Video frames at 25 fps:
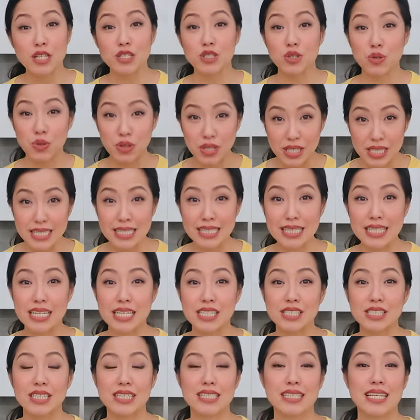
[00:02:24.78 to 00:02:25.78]
So this
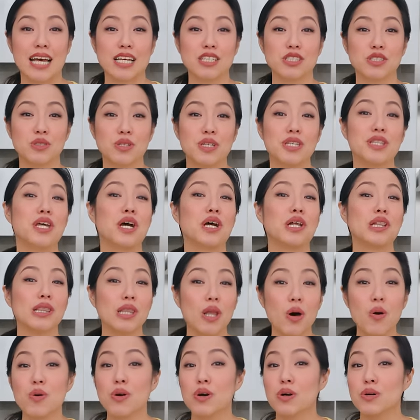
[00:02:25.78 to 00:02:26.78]
dish is actually their
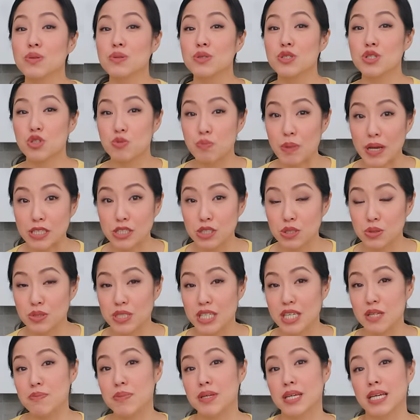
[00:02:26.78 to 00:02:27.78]
local
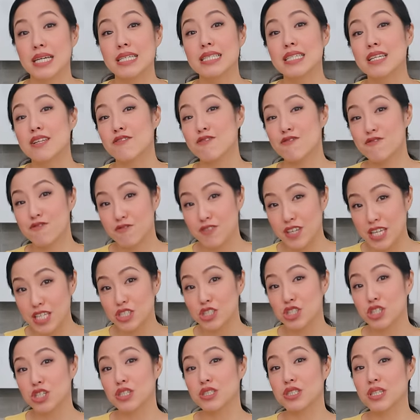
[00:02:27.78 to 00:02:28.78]
specialty because it
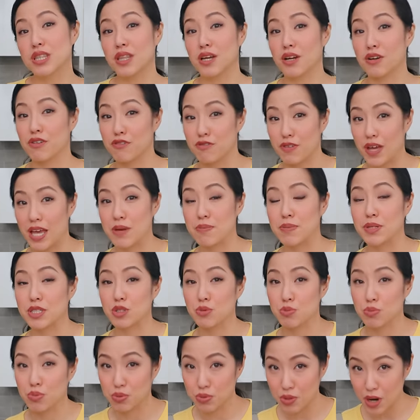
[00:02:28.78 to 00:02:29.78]
features their
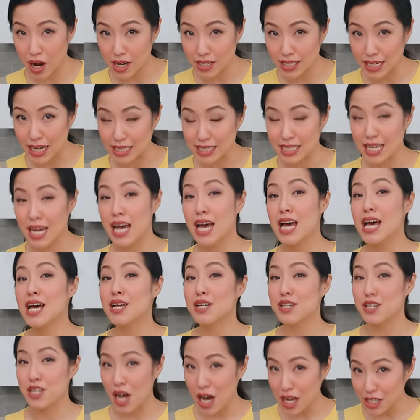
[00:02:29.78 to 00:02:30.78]
famous product.
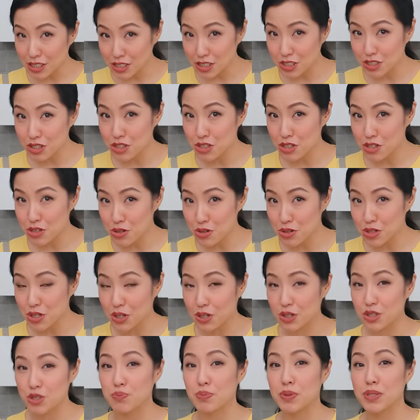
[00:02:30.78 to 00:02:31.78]
Not just the
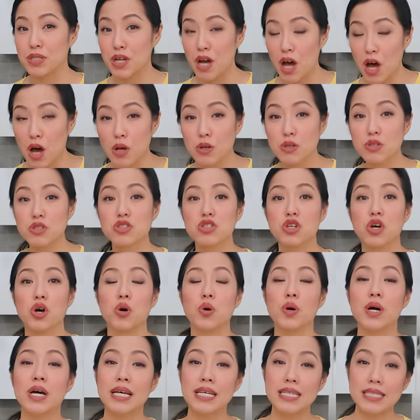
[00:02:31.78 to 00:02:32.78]
noodles, but
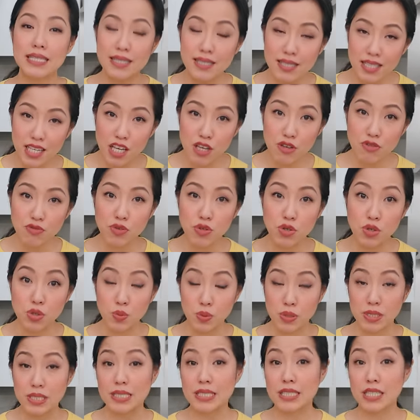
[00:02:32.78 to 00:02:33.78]
also seafood,
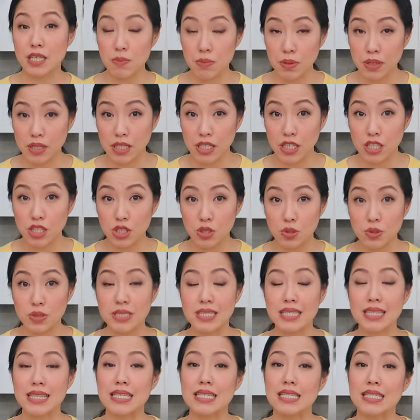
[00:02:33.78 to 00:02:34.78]
which is typically used
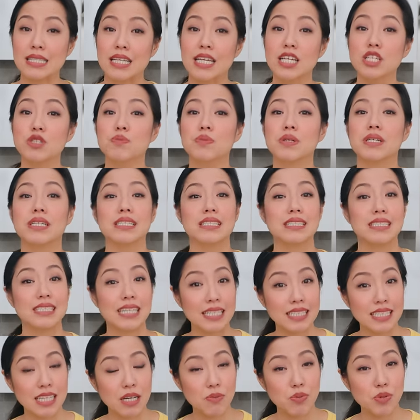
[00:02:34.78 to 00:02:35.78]
in this dish because
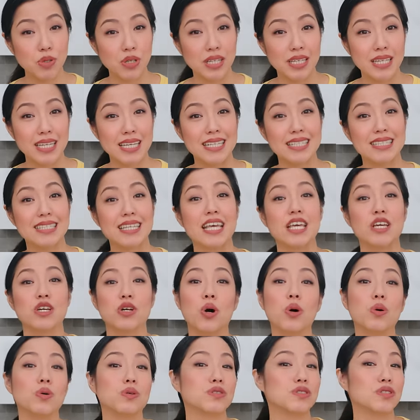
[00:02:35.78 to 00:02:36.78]
Jantaburi is a
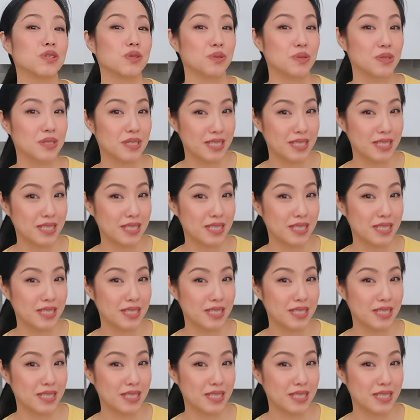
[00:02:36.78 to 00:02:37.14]
coastal